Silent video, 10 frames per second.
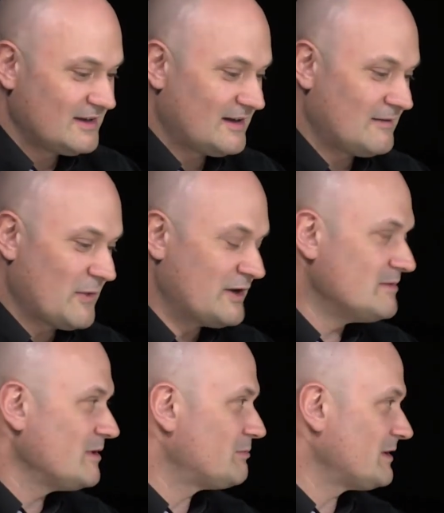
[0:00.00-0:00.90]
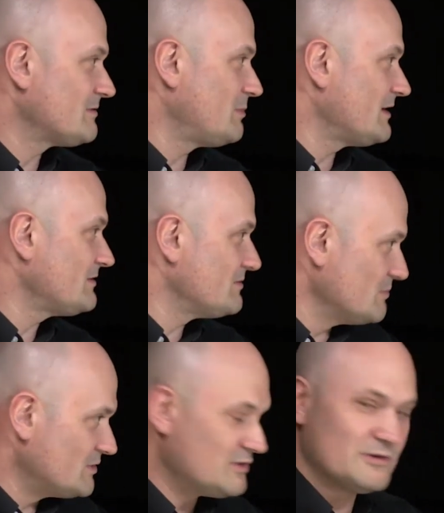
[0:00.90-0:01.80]
ODB++ is
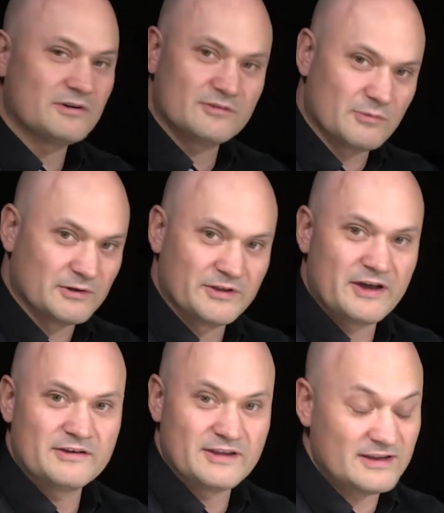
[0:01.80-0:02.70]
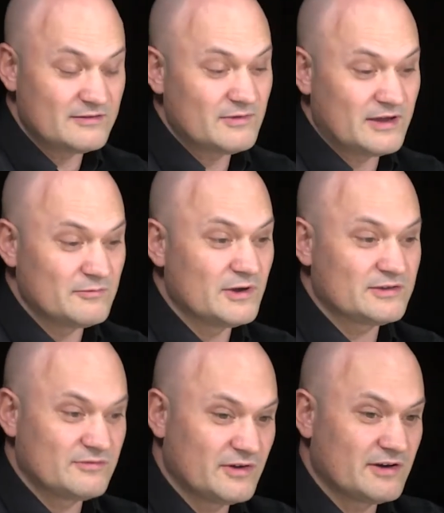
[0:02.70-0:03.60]
mature, it's well known, and it
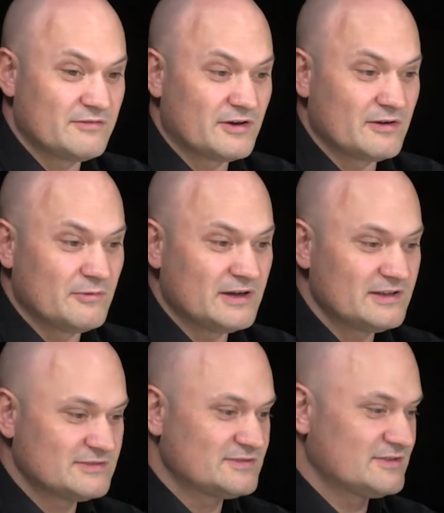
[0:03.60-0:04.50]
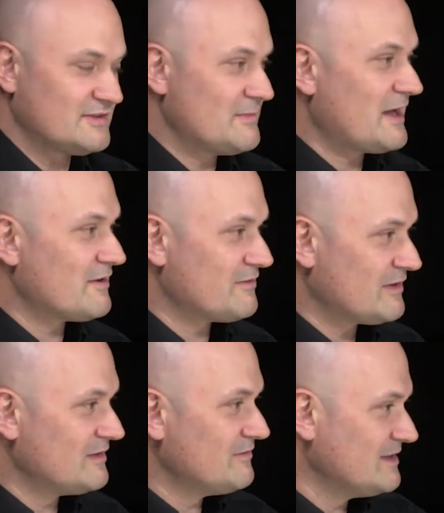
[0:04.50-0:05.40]
works very, very well. It's just a matter of
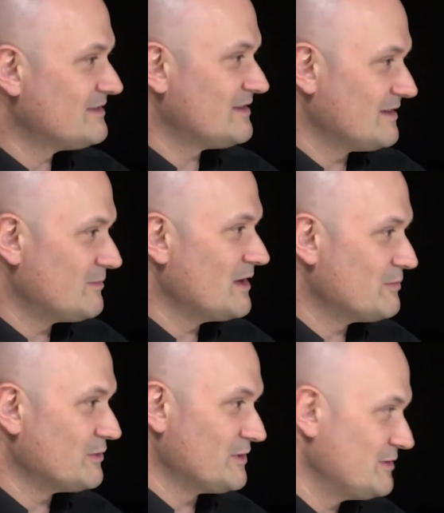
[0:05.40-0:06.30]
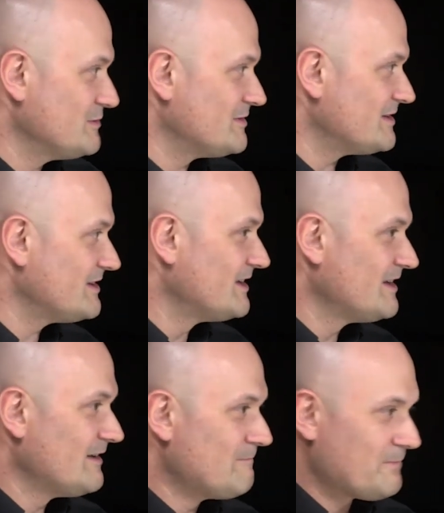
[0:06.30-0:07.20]
convincing people to use it.
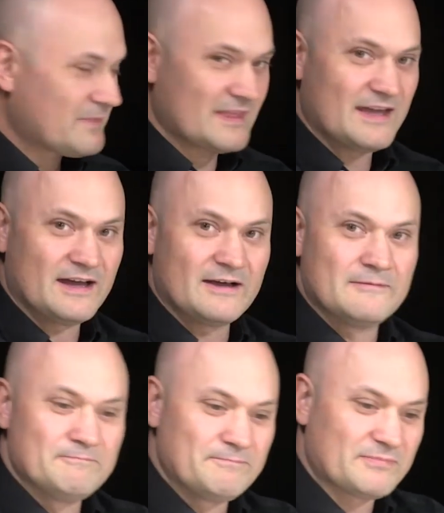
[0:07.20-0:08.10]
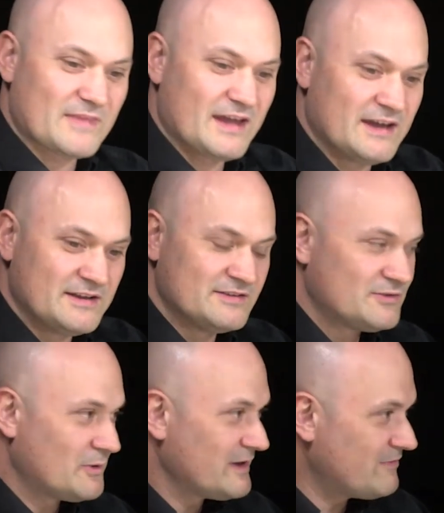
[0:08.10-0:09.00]
And
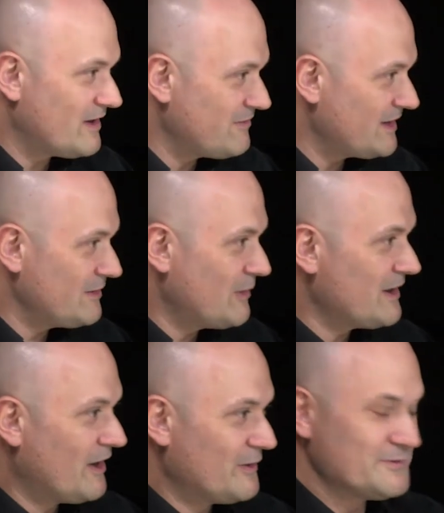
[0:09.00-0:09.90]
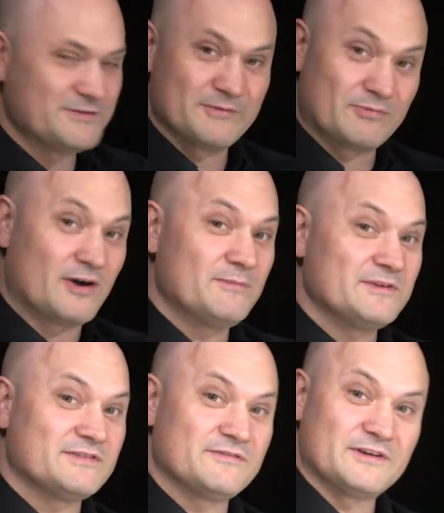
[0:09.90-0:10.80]
2581 holds the
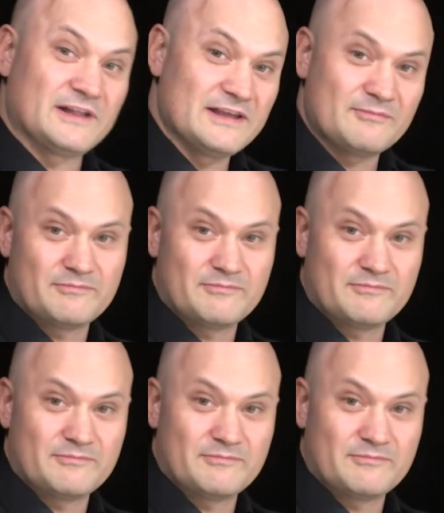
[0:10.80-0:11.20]
promise of a click